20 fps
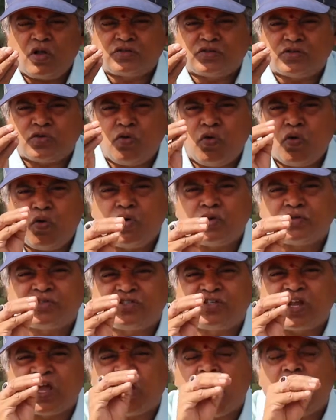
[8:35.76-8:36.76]
who
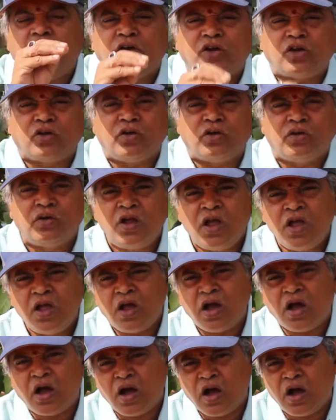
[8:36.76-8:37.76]
stick onto
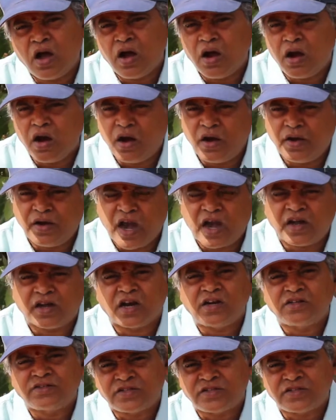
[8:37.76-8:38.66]
dental